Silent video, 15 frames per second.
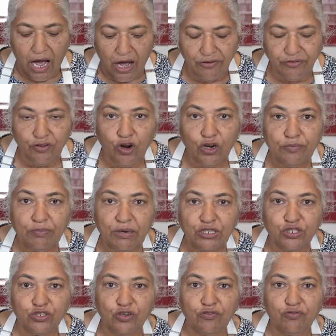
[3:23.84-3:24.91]
I've got my
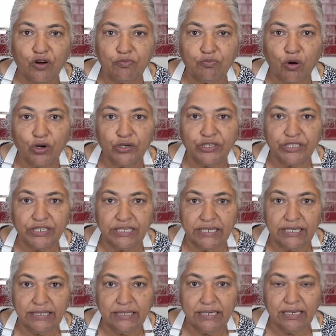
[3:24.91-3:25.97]
stove on moderate
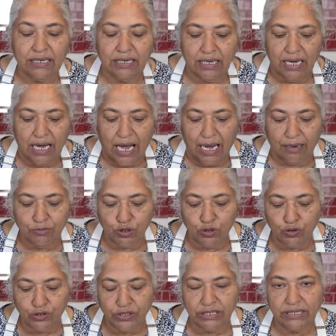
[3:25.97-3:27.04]
heat. I'm
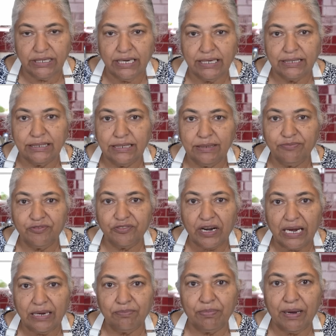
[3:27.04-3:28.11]
using a deep
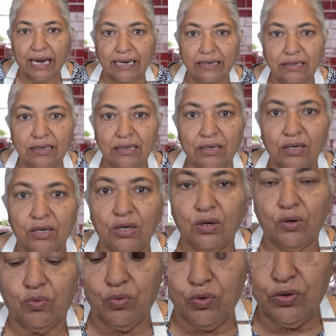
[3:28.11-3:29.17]
frying pan
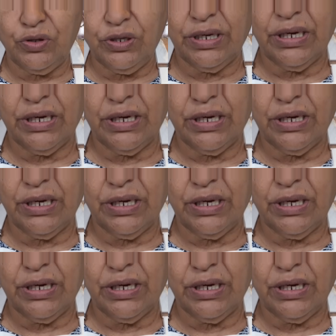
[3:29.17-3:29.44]
with